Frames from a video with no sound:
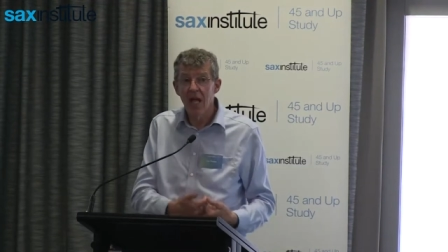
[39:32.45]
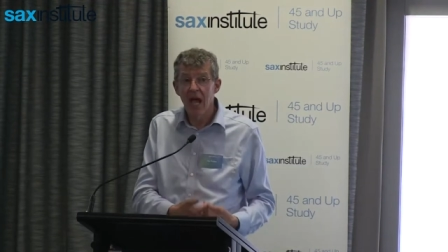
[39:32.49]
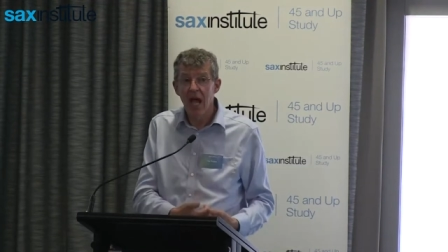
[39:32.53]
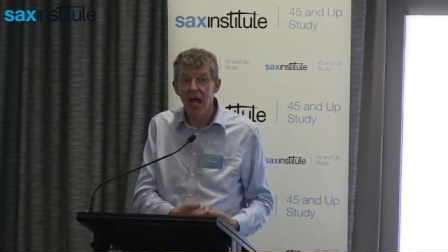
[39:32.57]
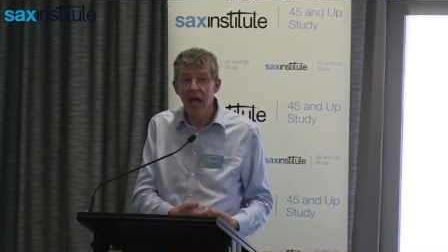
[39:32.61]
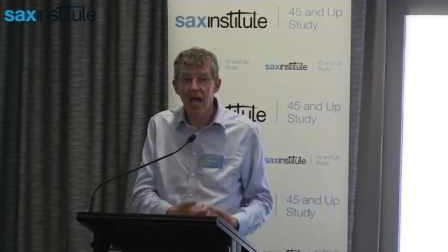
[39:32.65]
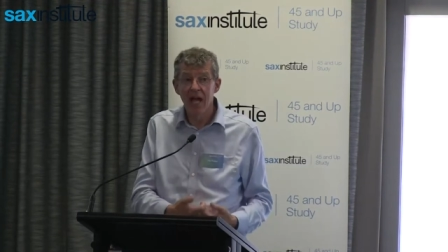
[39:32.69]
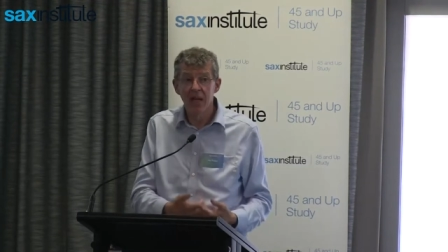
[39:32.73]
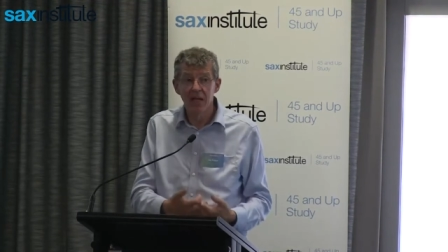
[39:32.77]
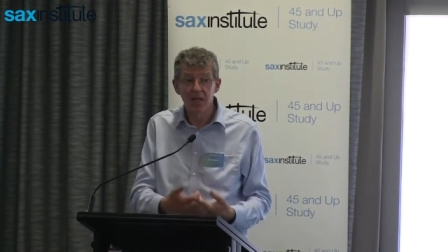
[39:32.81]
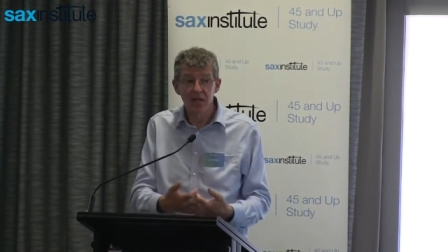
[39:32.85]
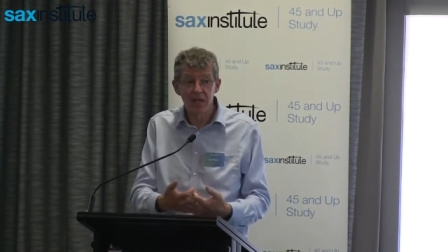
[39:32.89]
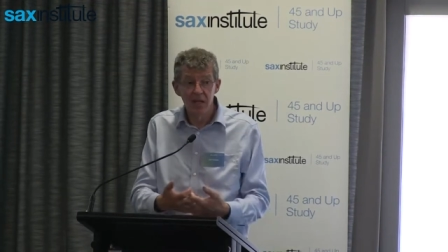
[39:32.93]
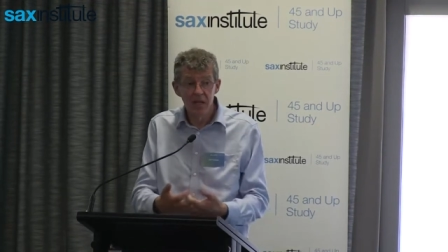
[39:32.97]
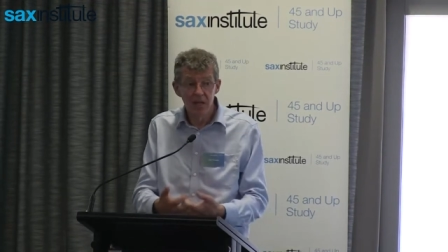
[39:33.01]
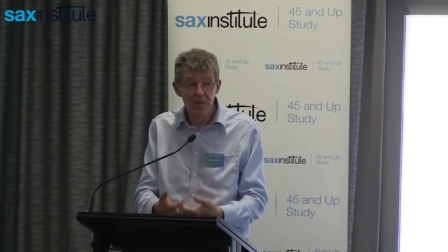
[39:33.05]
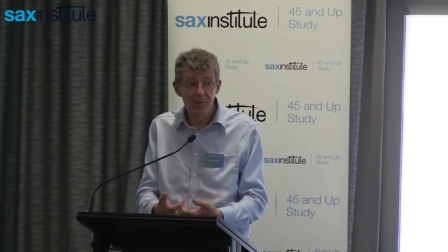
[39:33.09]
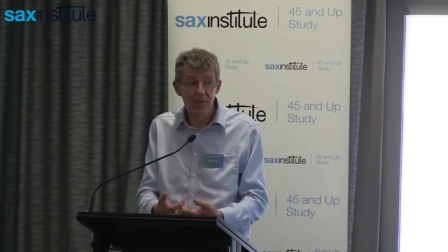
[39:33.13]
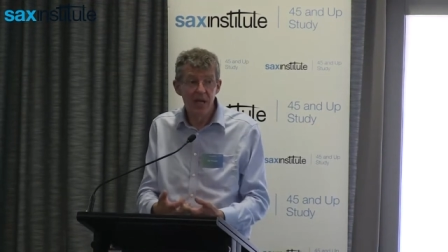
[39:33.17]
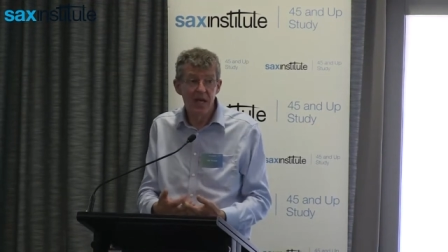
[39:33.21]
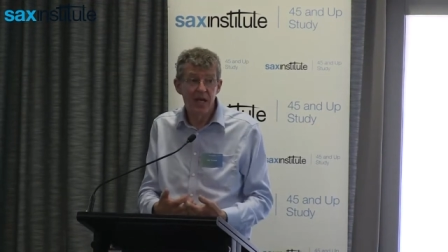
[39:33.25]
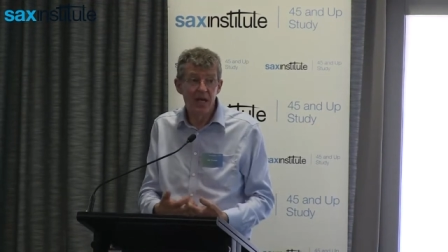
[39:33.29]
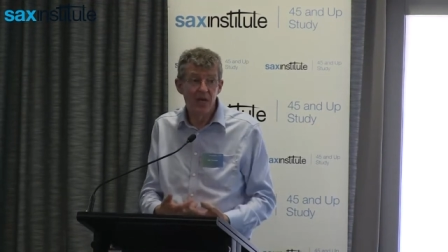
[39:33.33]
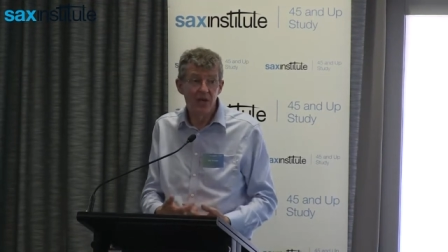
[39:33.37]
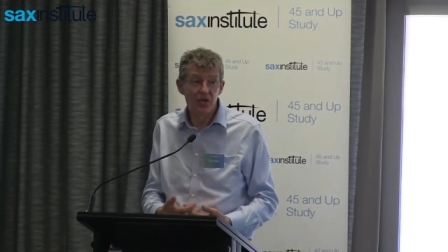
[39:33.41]
and
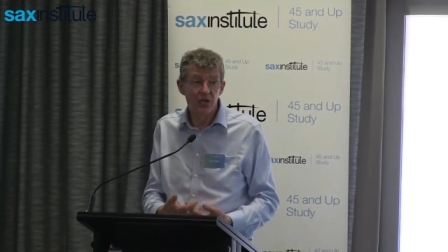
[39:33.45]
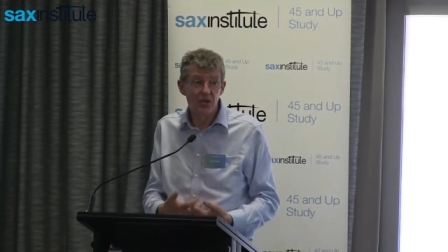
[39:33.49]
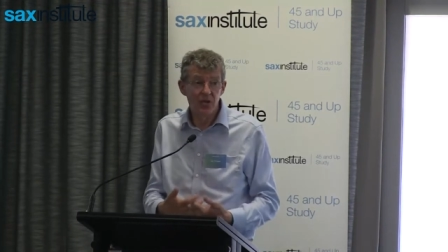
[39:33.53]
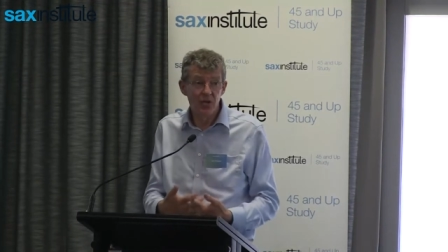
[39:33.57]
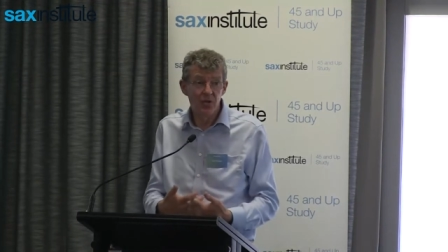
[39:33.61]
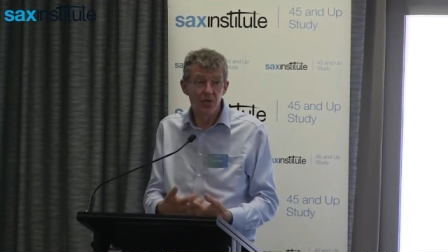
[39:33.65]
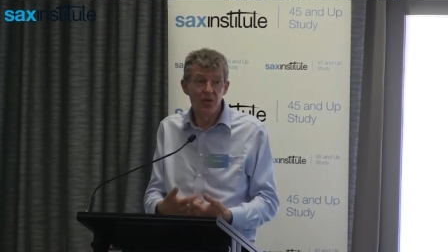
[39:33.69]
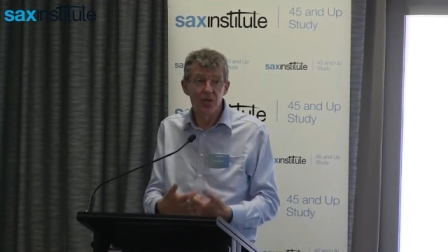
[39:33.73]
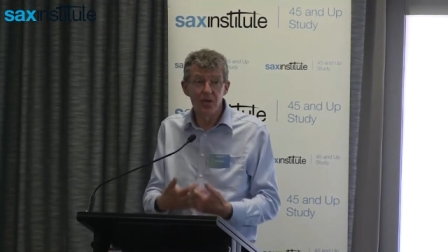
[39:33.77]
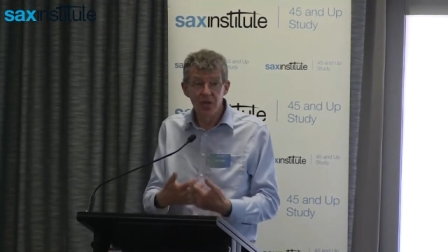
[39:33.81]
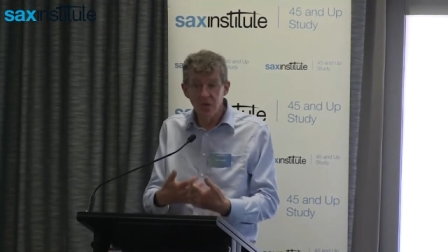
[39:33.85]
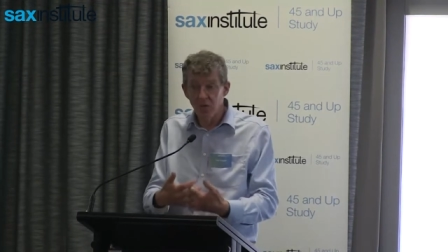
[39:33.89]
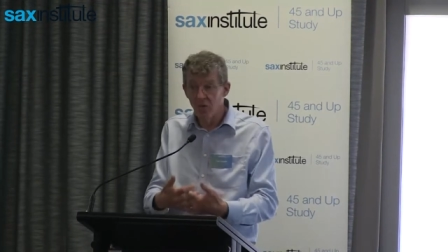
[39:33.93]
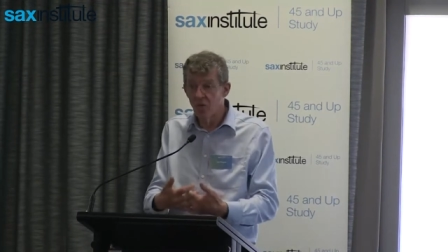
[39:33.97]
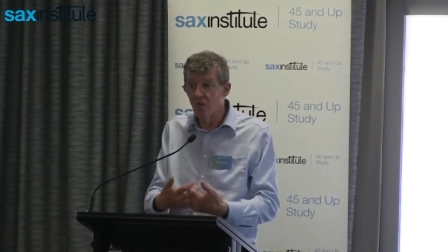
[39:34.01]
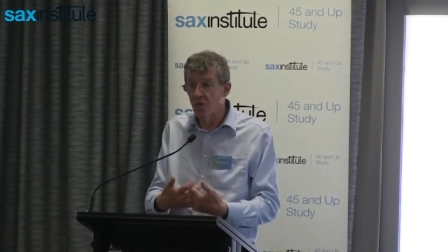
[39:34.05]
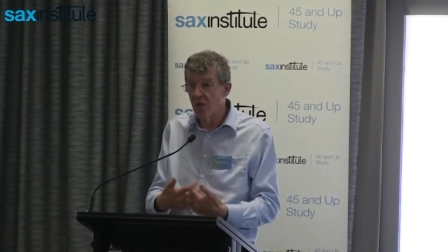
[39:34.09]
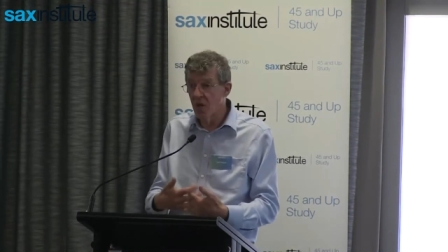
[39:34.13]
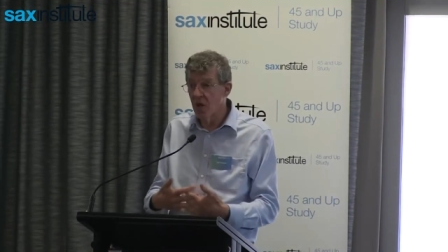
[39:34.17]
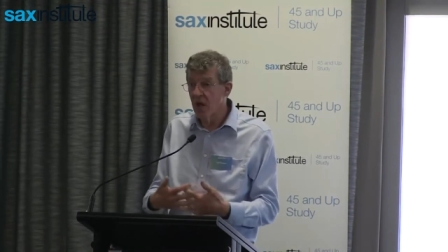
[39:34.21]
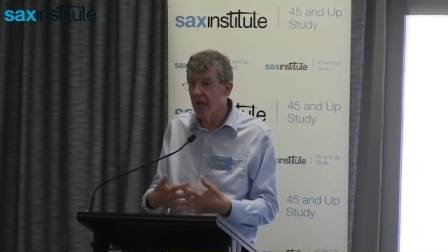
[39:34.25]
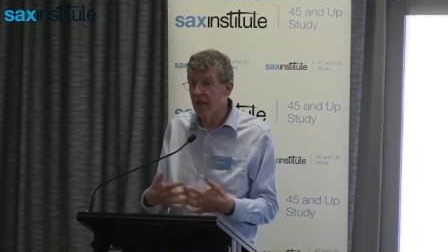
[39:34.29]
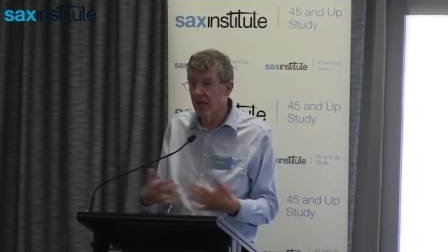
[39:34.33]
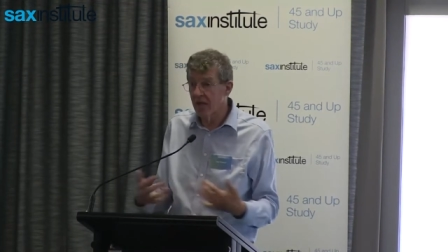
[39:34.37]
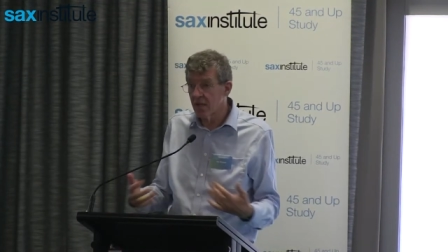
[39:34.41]
making sure that you
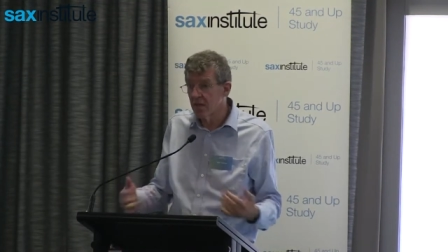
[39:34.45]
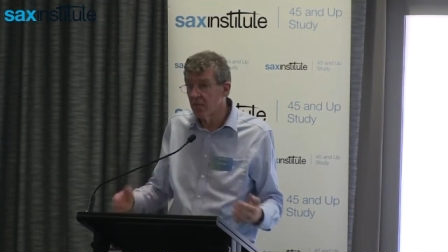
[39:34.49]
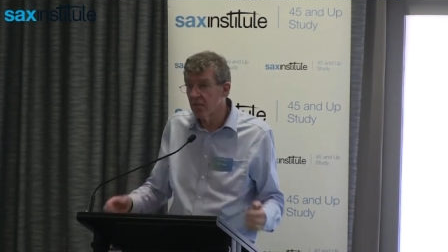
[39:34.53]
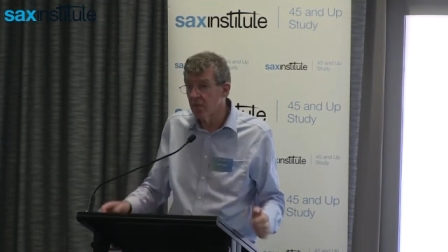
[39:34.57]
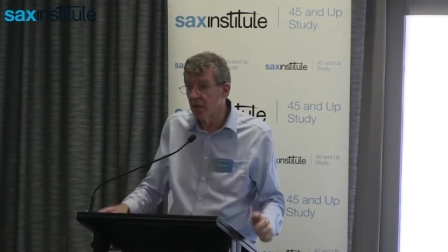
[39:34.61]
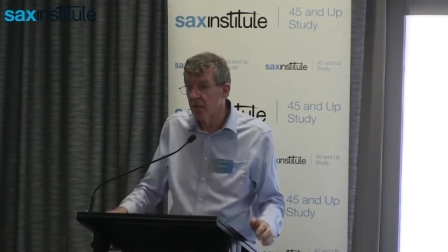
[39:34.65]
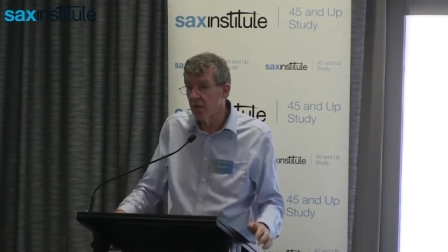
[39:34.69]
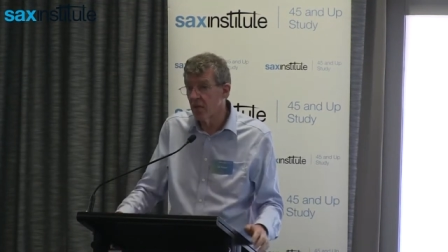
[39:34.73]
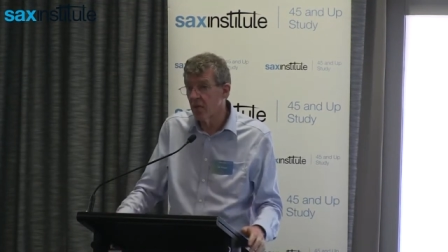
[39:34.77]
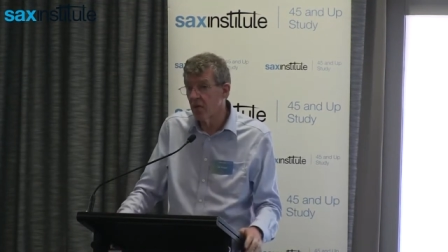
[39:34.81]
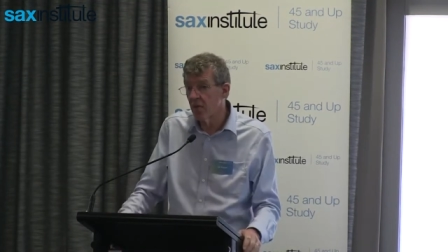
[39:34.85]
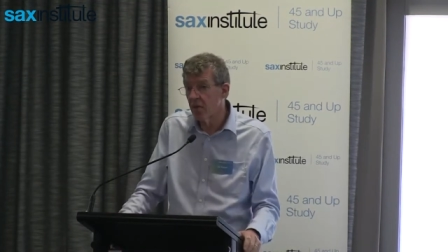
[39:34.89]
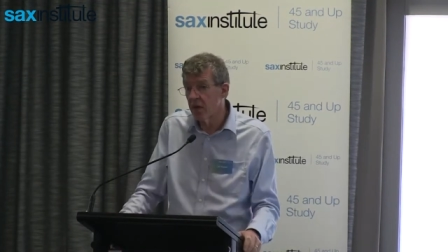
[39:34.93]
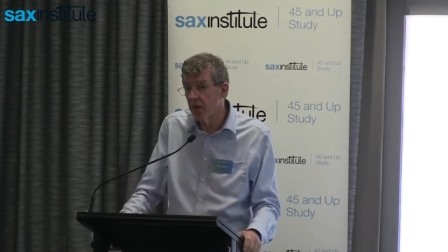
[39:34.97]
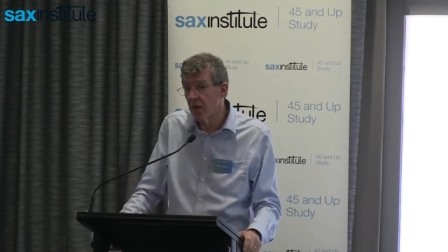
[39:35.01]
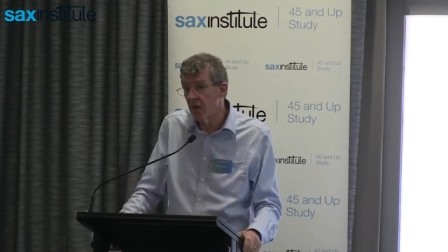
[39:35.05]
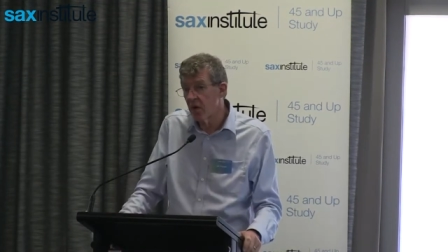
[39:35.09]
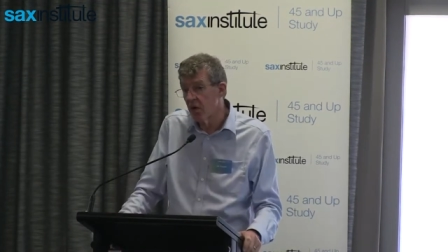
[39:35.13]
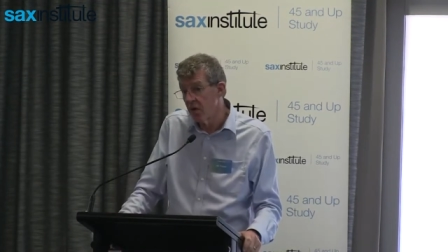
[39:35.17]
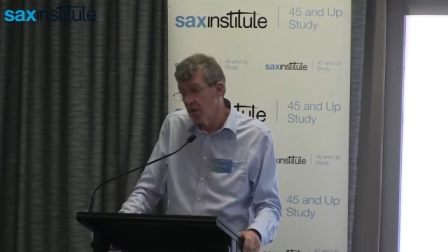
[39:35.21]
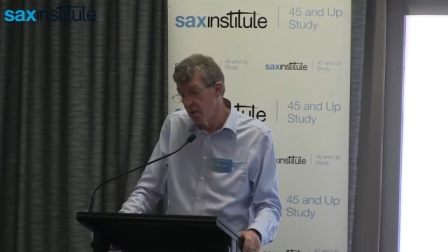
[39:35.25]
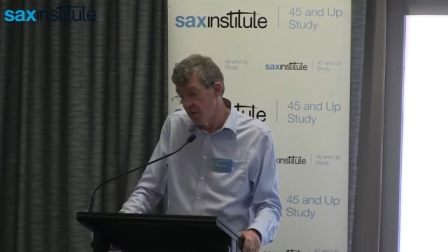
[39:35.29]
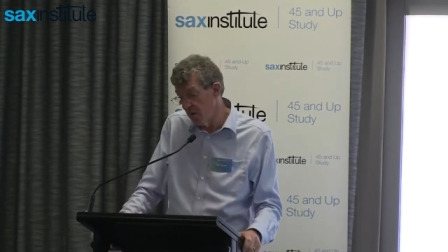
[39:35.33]
collectively are aware